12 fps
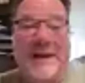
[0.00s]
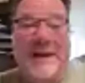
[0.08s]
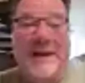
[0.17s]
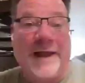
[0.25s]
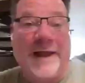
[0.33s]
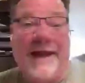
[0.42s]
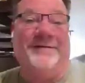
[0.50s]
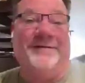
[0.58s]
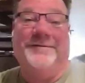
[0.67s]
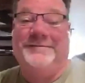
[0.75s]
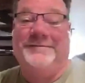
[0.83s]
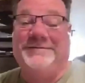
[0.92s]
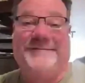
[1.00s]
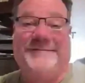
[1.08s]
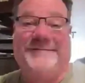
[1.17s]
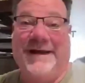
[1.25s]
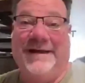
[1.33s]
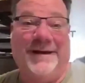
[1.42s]
plan,
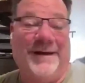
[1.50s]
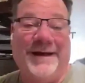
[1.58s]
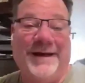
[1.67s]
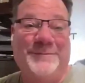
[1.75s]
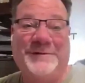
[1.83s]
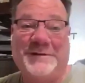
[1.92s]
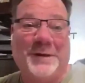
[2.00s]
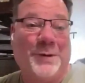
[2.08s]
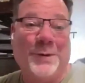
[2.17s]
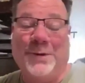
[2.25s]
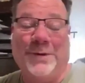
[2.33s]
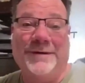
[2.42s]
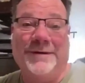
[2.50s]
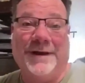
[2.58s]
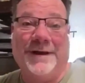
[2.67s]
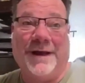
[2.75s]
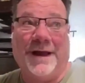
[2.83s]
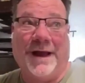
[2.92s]
and I'm so
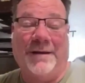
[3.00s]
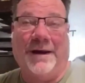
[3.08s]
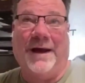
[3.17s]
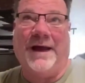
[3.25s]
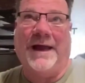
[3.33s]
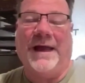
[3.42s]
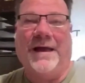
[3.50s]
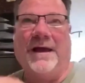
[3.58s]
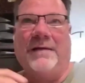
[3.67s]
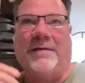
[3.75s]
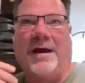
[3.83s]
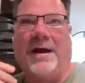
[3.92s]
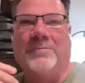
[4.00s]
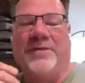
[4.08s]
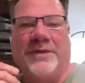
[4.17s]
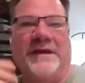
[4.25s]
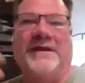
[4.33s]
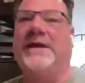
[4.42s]
I'm
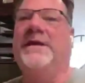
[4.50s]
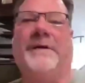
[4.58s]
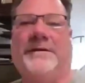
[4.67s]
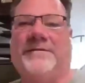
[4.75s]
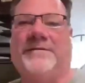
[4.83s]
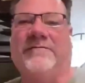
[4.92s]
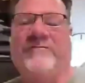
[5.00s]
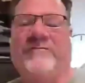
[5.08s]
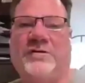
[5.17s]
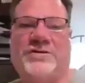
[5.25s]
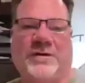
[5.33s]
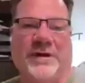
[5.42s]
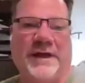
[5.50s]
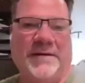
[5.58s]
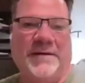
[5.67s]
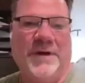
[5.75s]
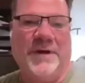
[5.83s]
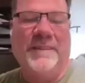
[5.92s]
thinking about the future, and